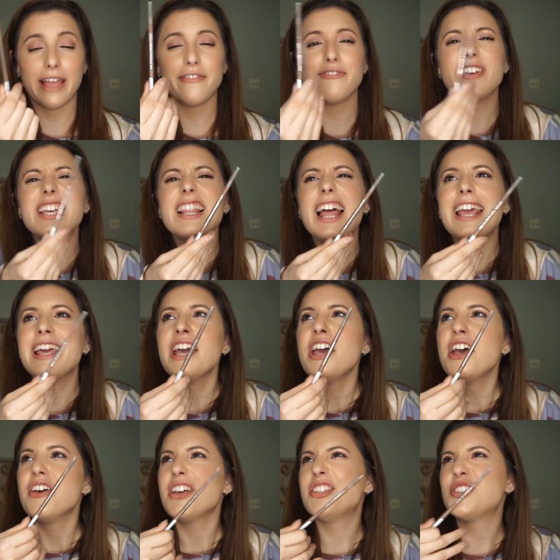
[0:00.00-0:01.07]
I feel like
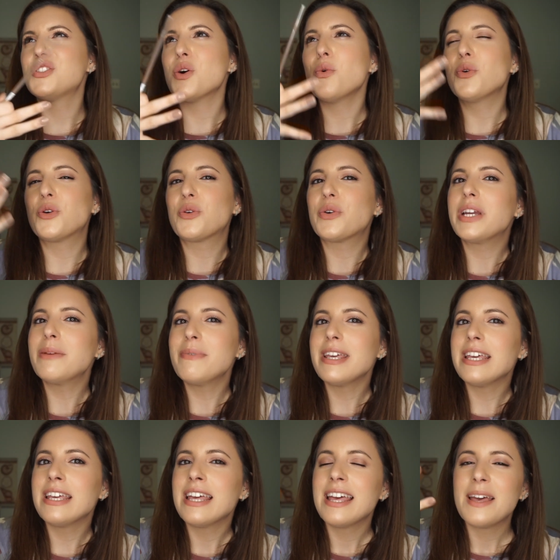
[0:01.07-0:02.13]
it's so
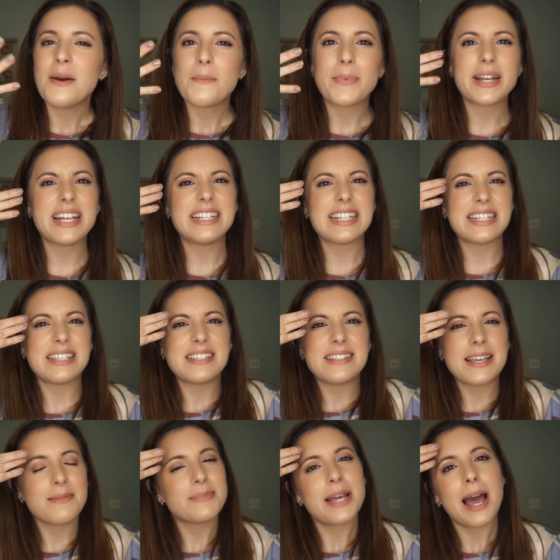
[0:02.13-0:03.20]
creamy, but it's at the
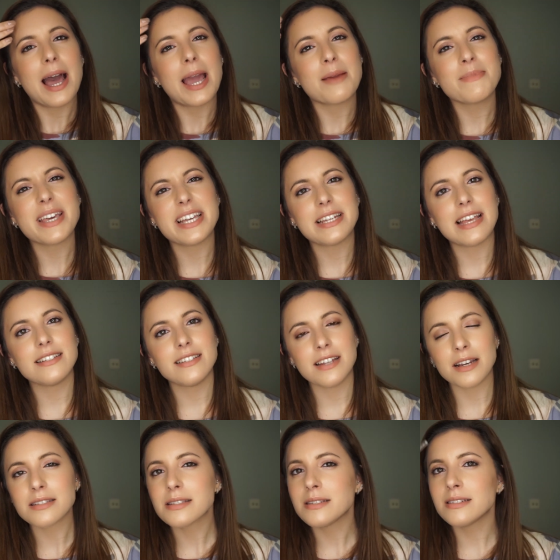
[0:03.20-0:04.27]
same time, it, it
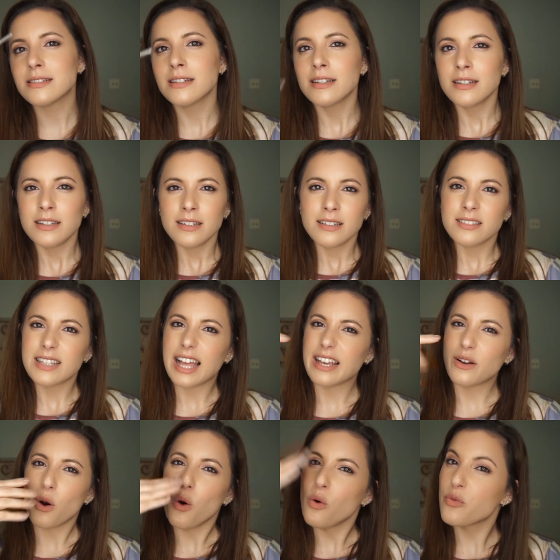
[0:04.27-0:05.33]
doesn't like
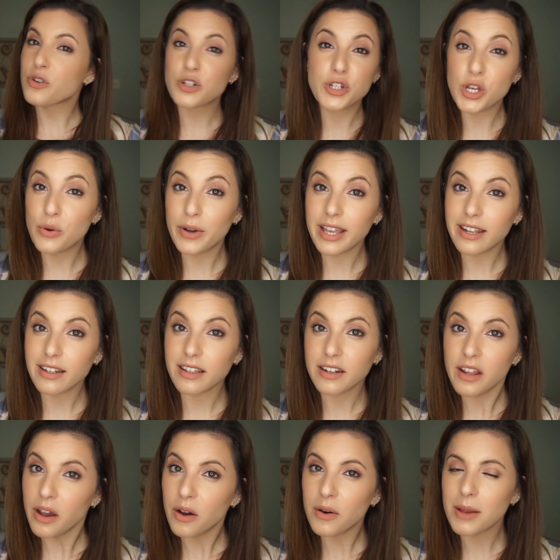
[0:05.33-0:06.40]
overdo it, you know?